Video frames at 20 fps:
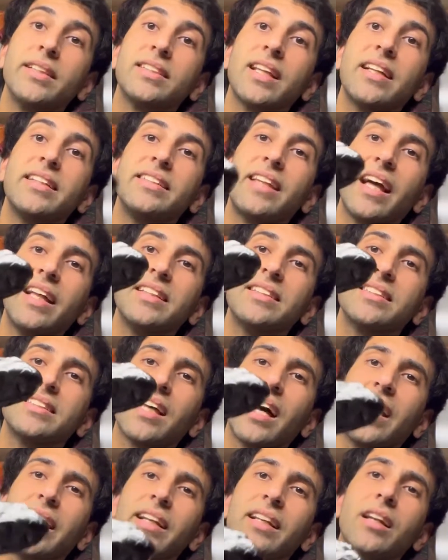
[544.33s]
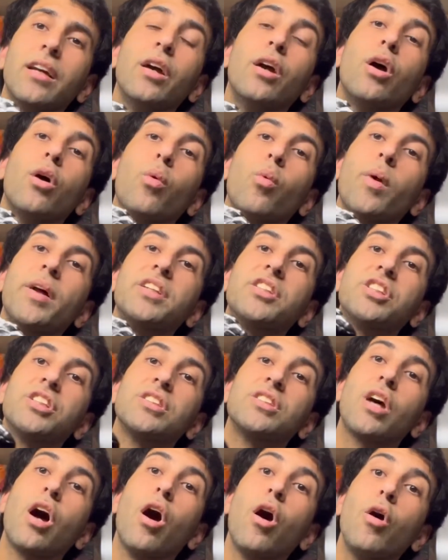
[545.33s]
that den site, which
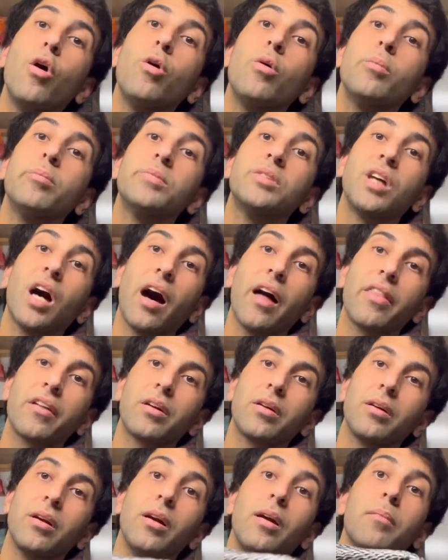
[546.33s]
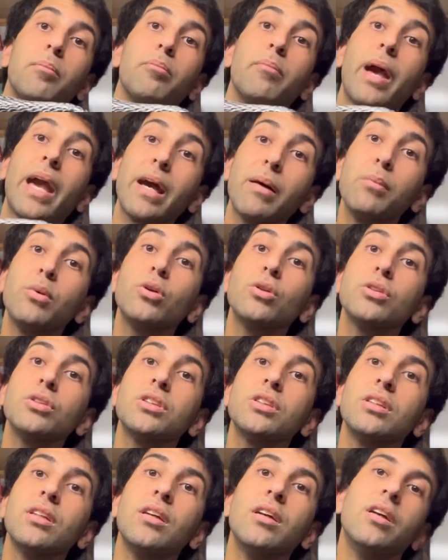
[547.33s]
is home to other
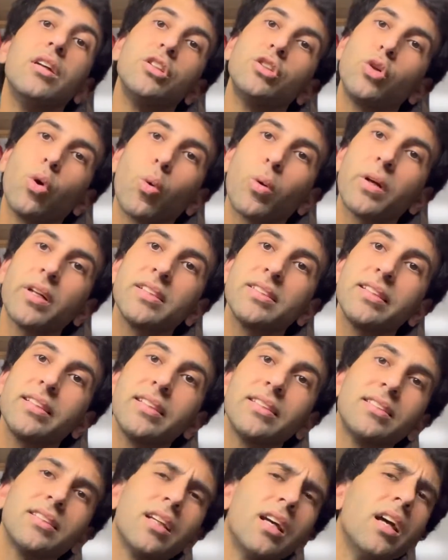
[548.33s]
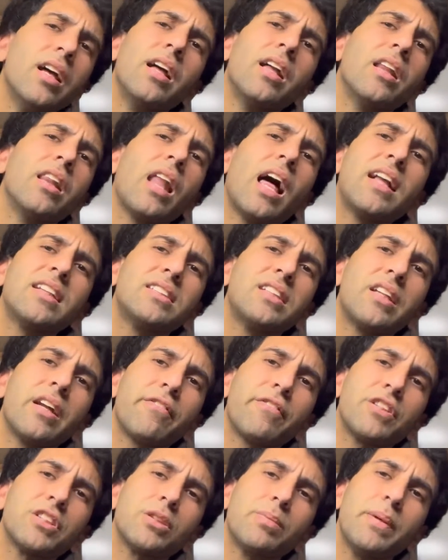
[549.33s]
mammals, tortoises, lots of
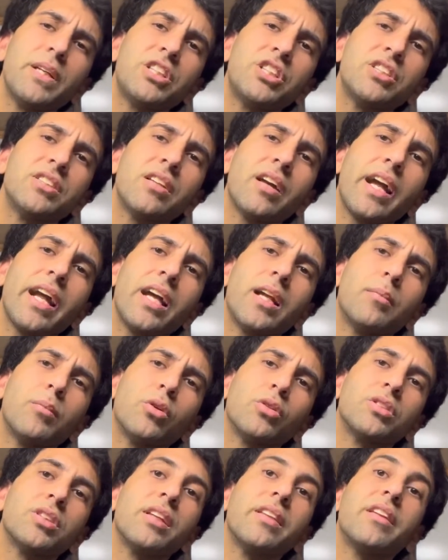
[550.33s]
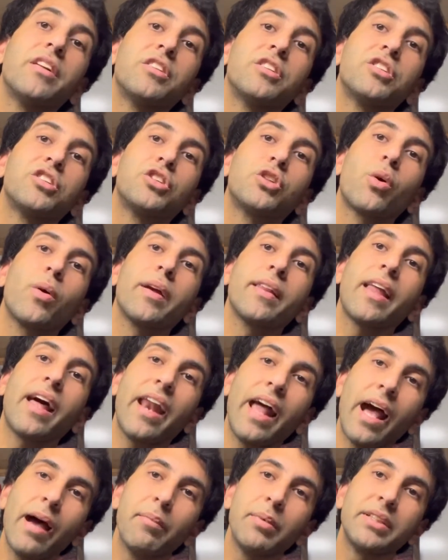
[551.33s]
different species of animals, and they're destroying that
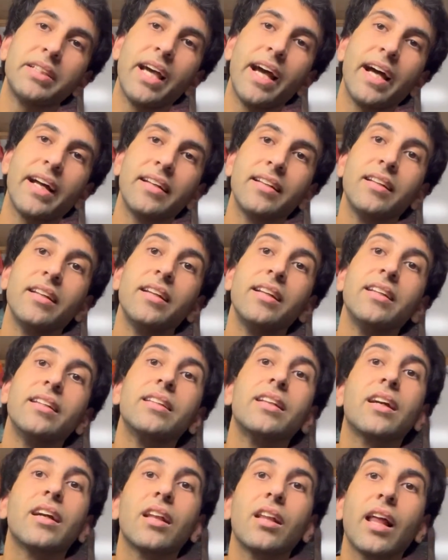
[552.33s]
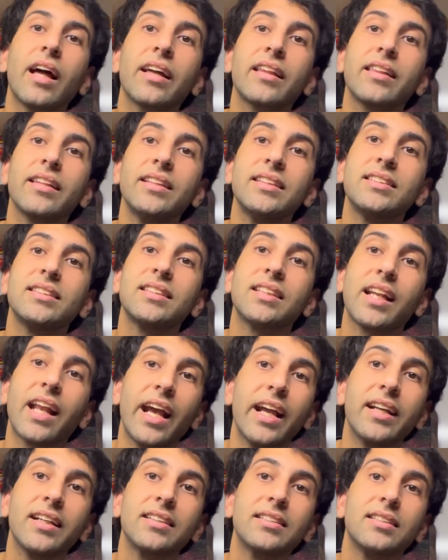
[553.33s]
habitat to collect these
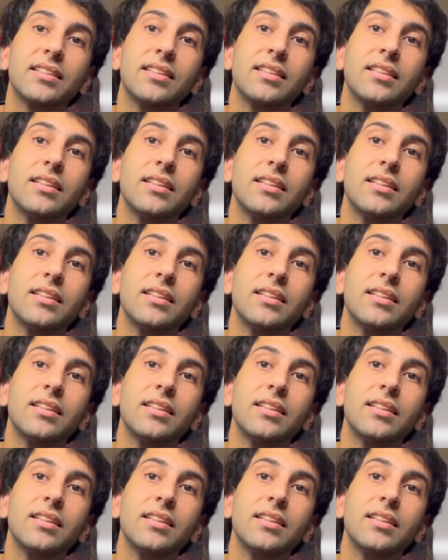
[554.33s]
snakes.